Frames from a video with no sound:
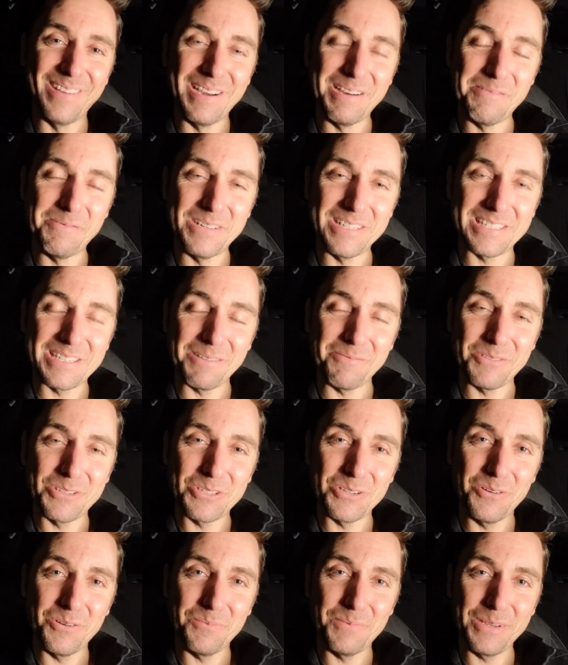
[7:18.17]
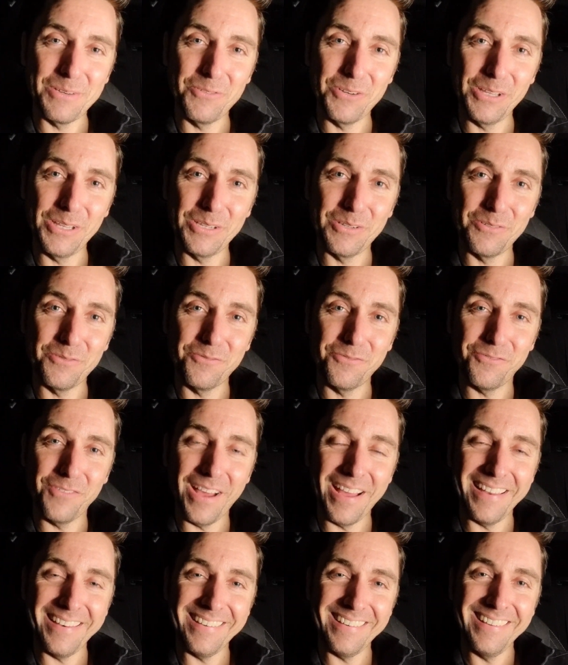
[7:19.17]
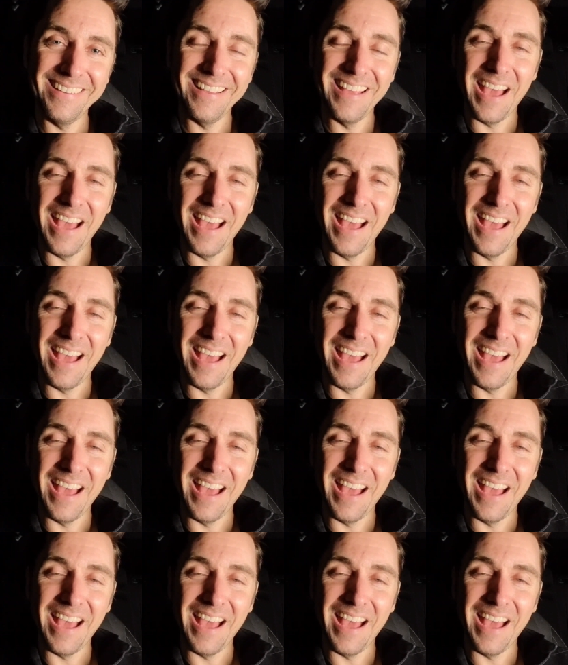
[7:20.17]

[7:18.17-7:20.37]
which I'm sure would be really good fun.